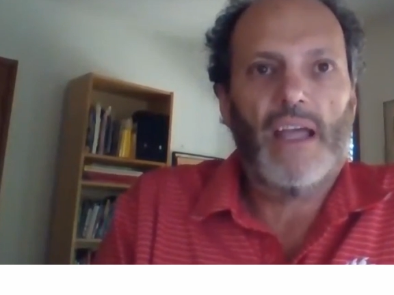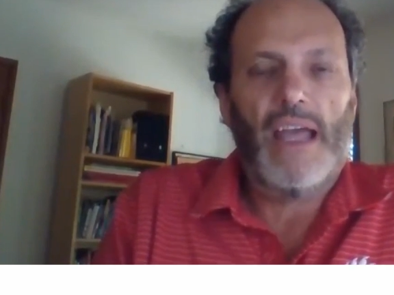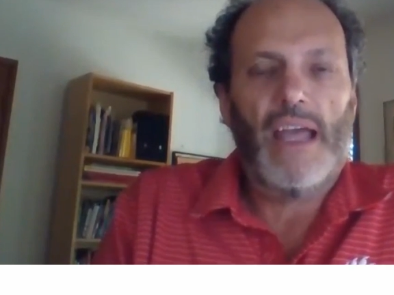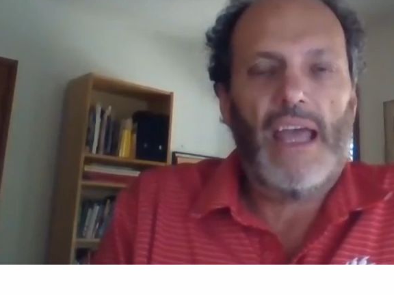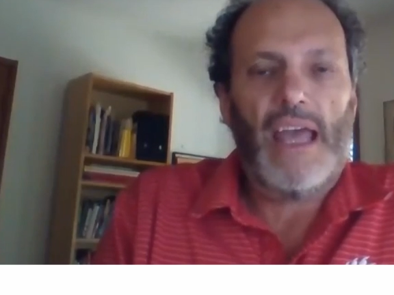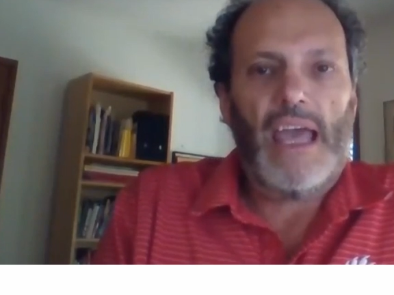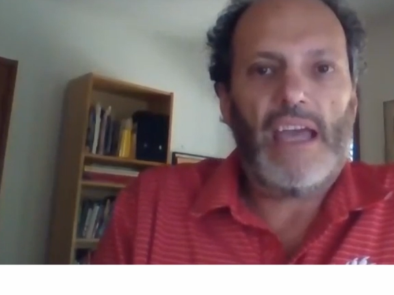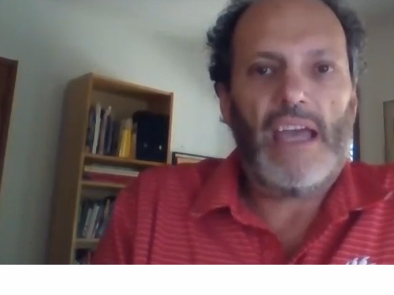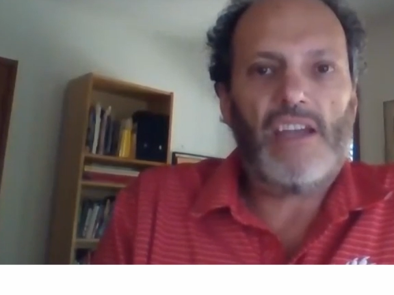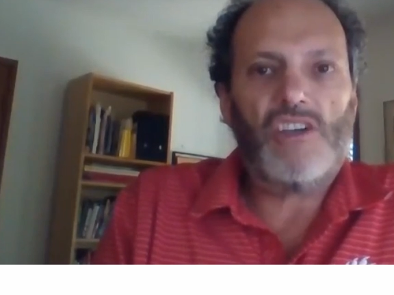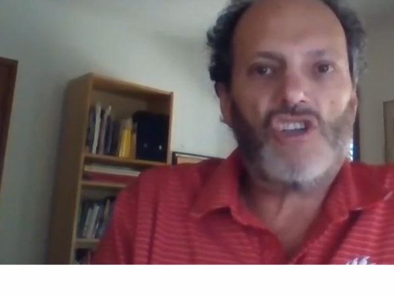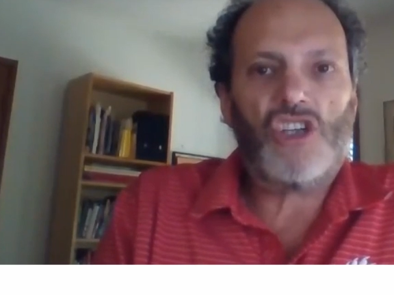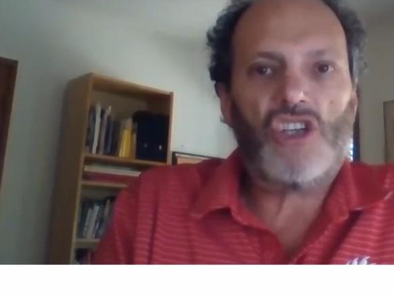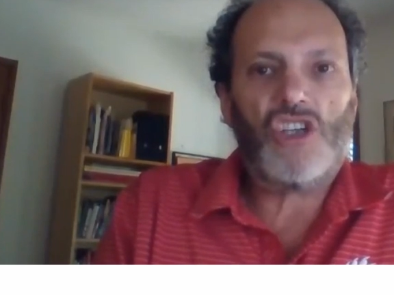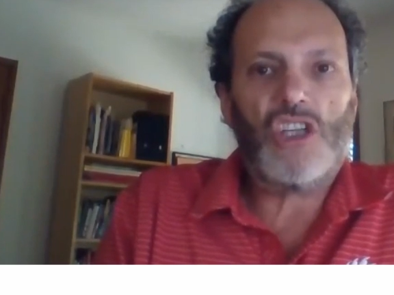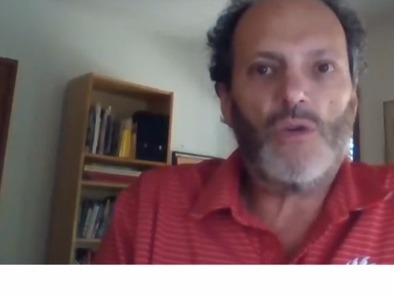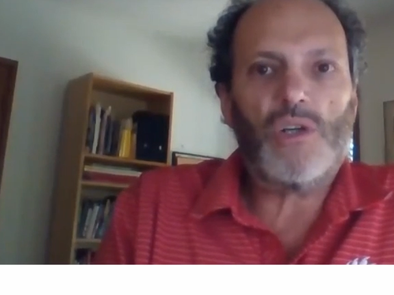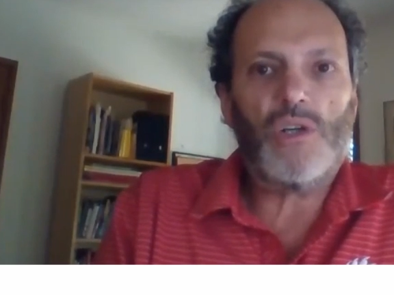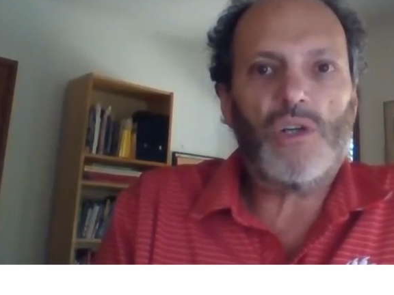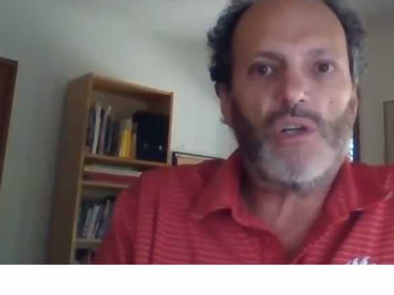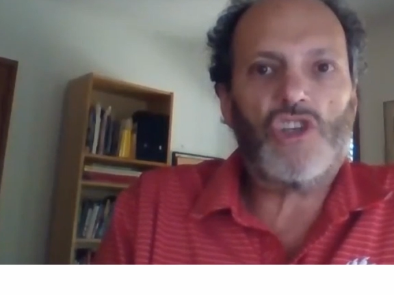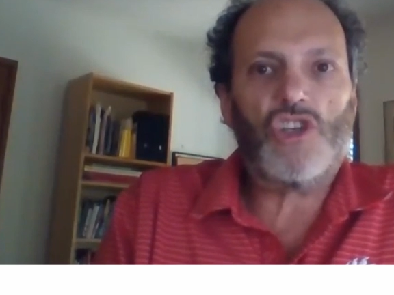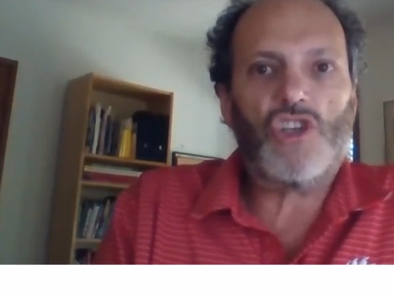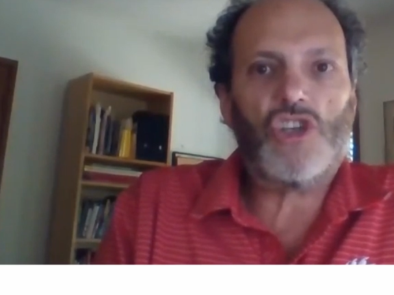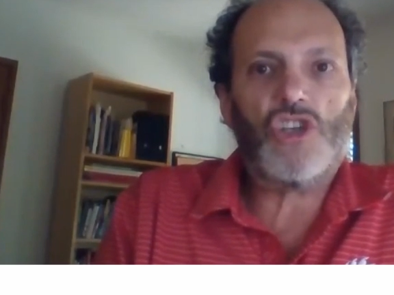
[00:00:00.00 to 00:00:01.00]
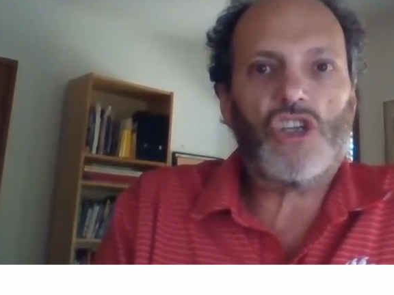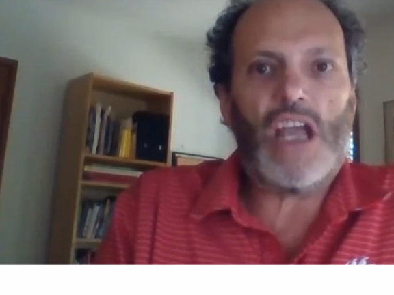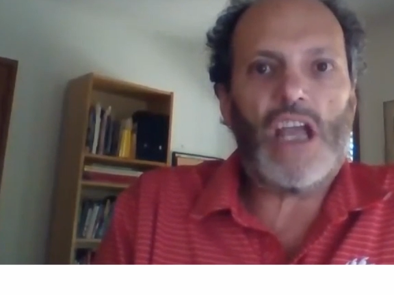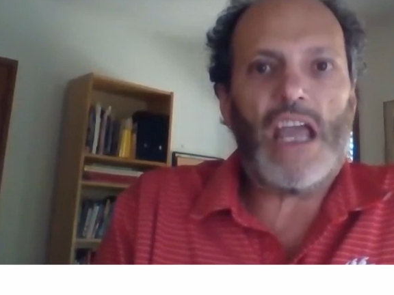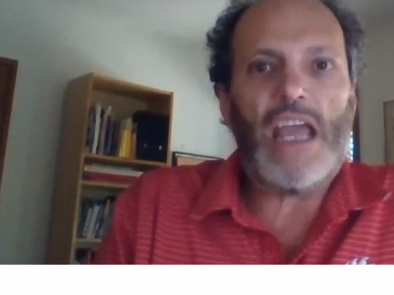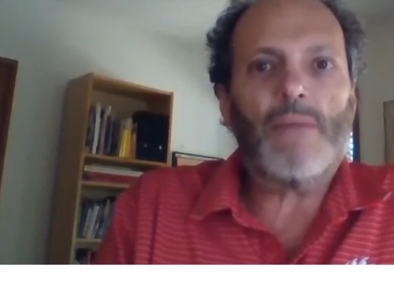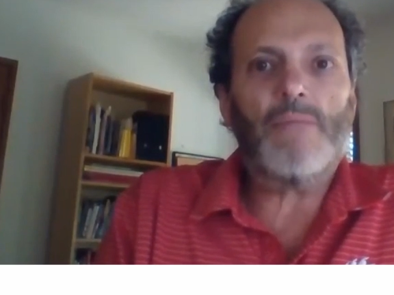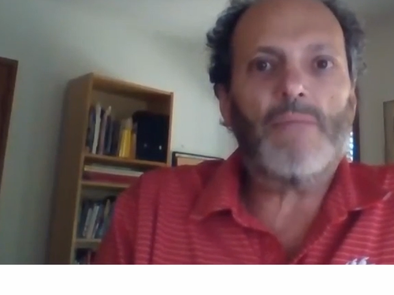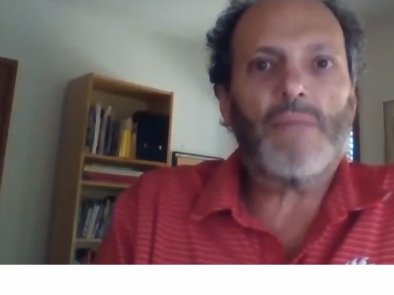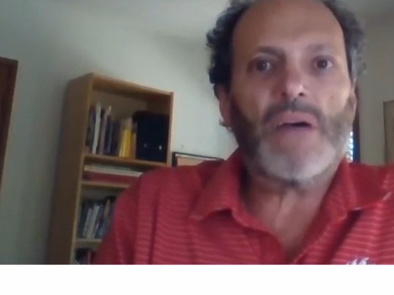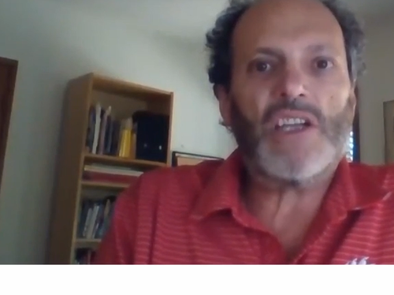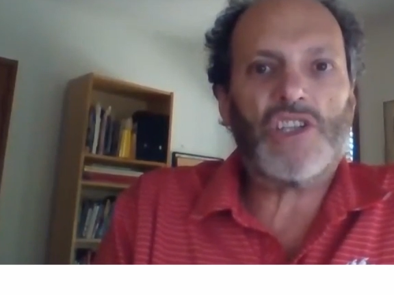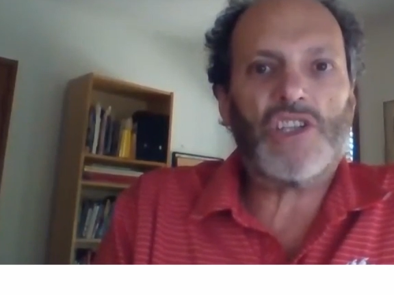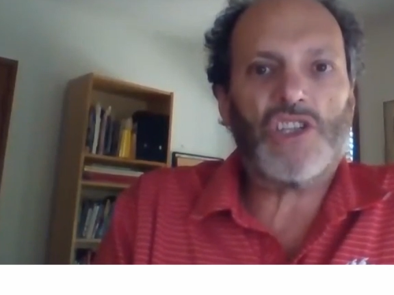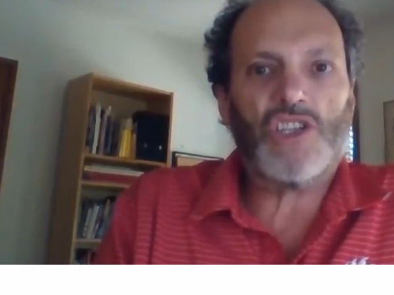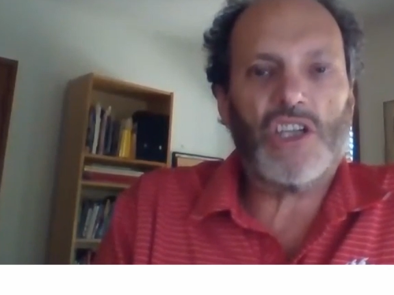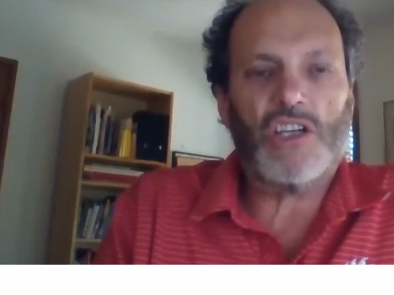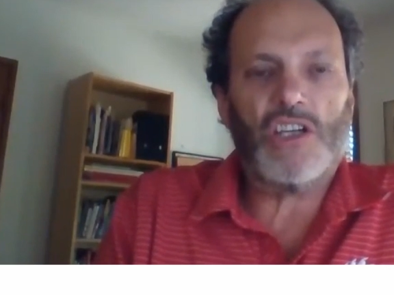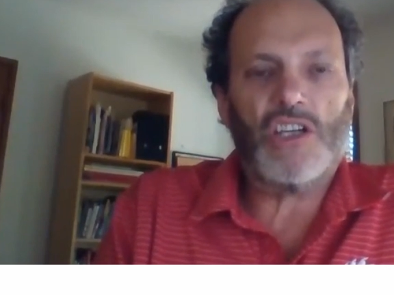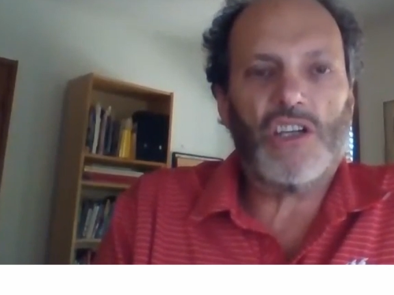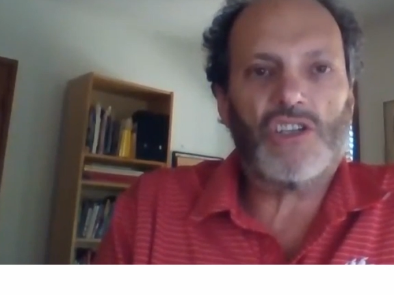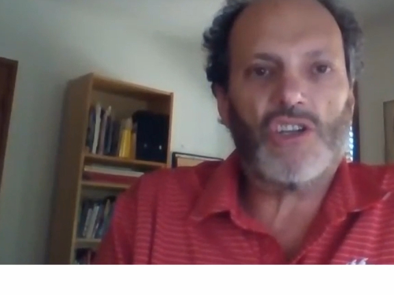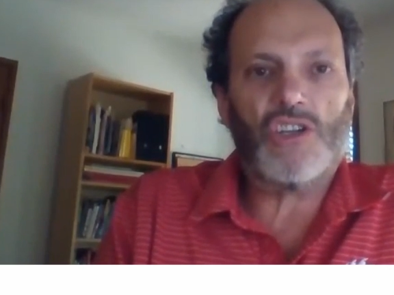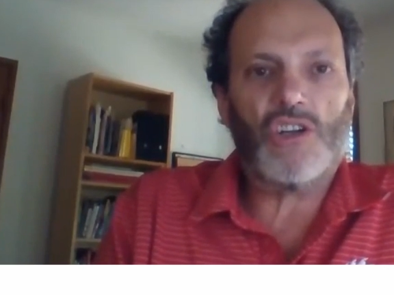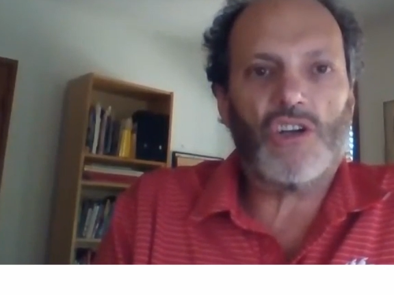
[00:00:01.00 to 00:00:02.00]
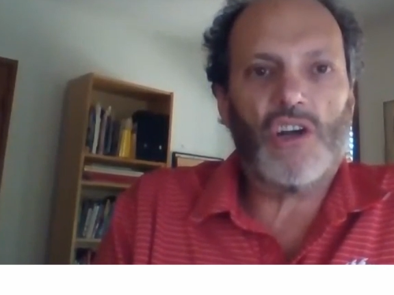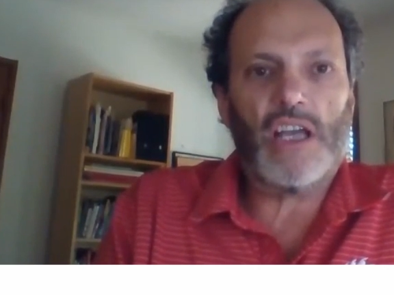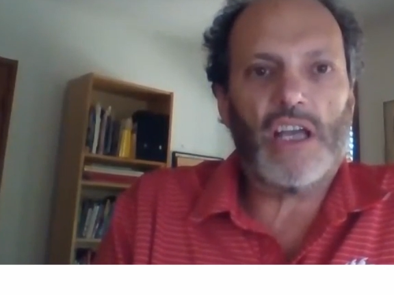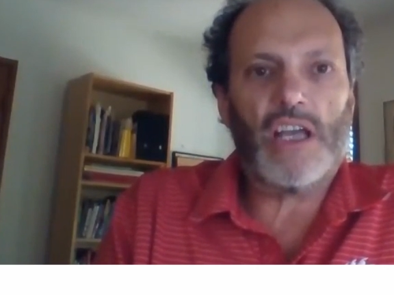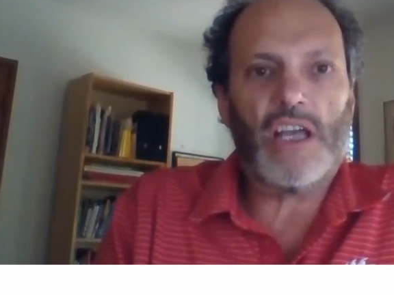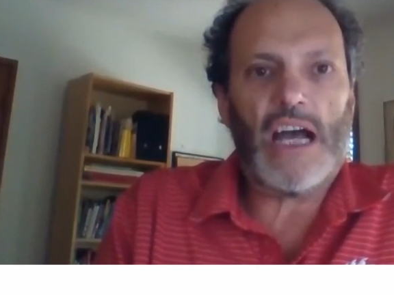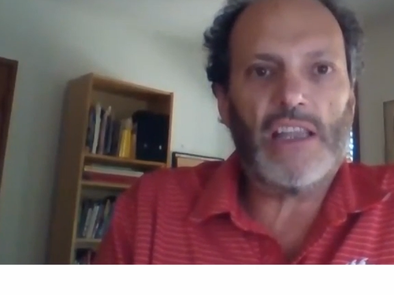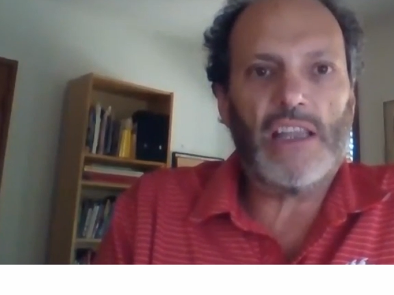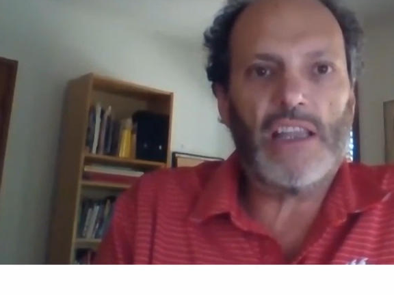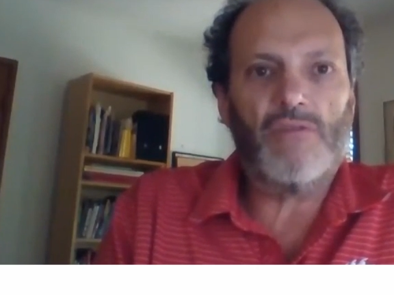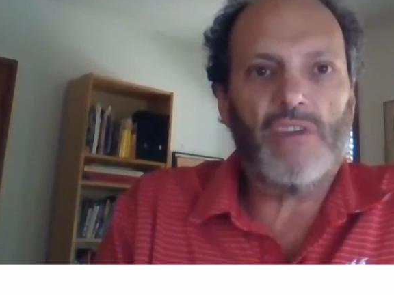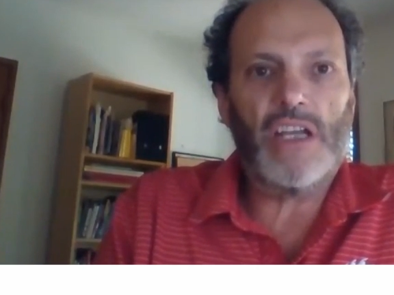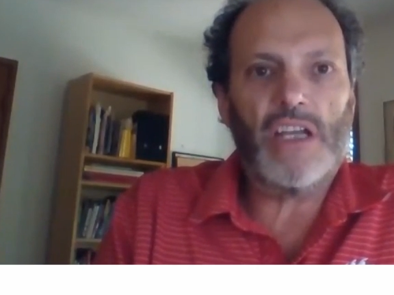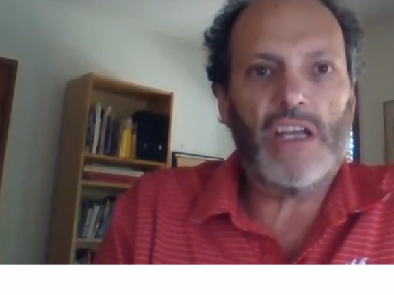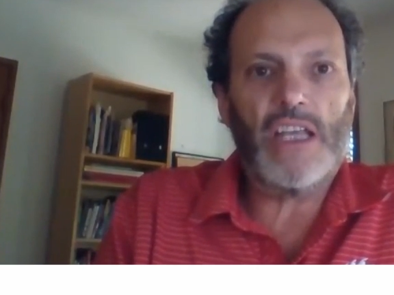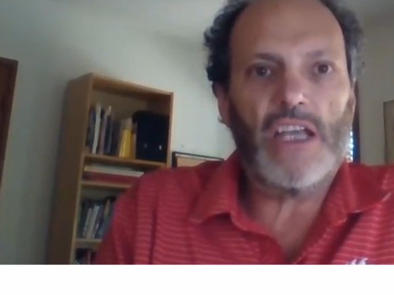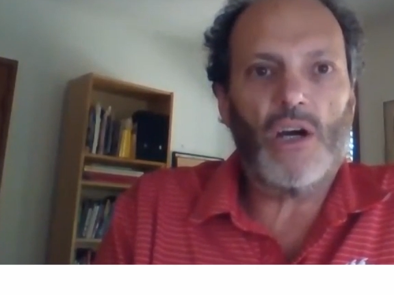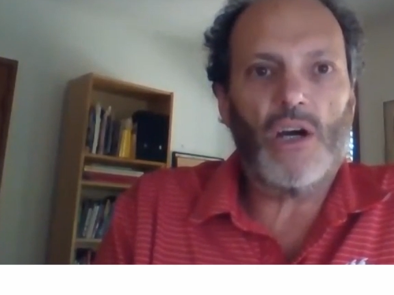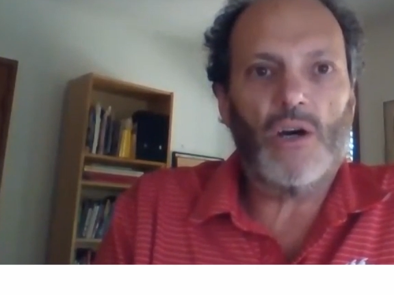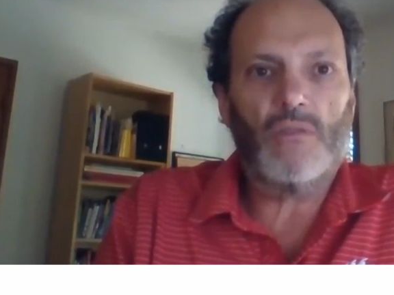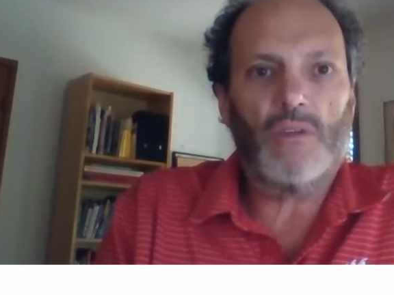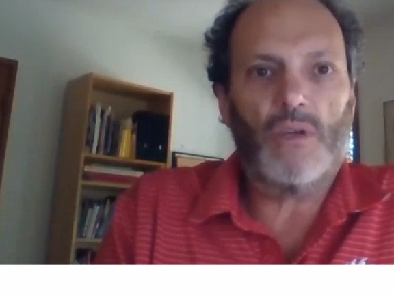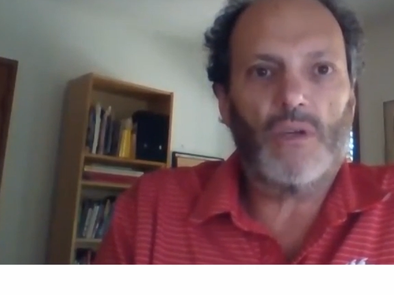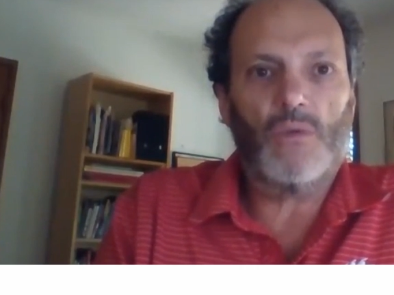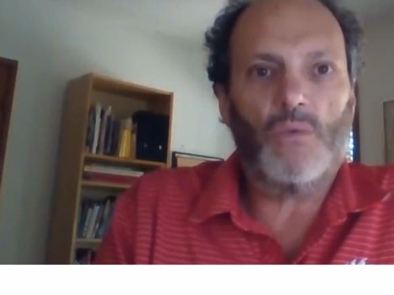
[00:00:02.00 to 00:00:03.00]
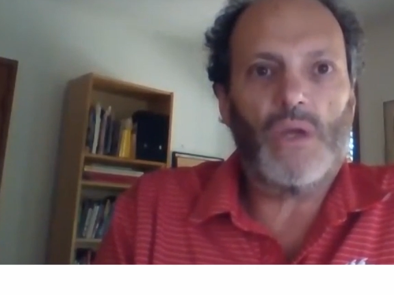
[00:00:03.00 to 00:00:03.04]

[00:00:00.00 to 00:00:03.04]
And she would shame us into turning on the video.